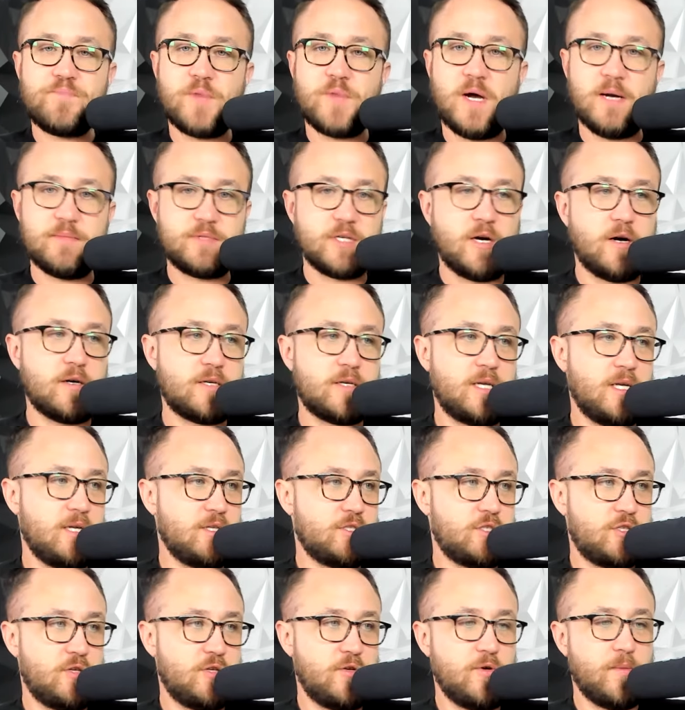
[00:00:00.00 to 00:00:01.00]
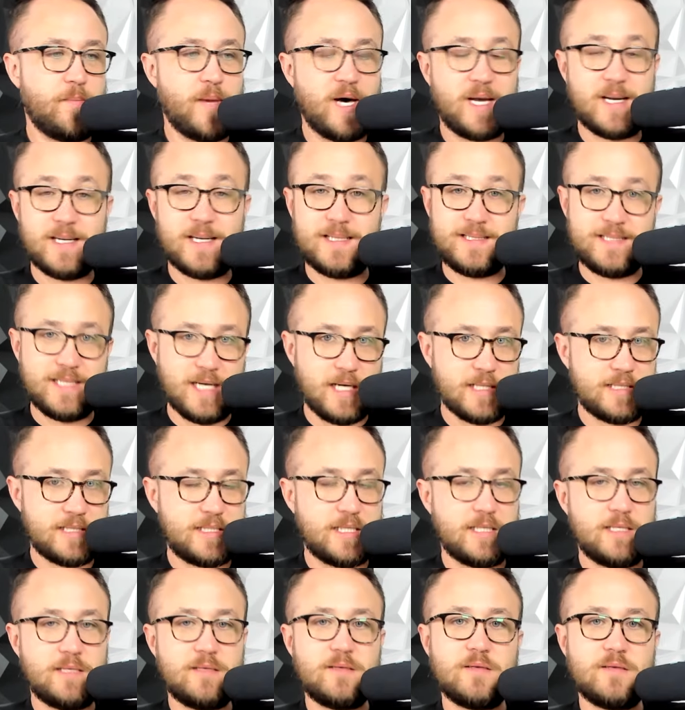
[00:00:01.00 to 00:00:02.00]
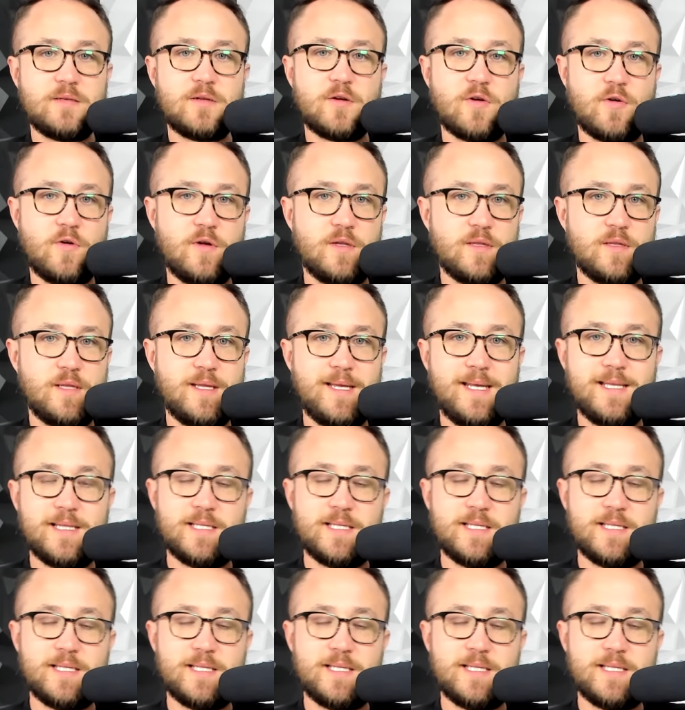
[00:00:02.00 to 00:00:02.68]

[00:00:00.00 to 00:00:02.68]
I'm talking to about a dozen currently.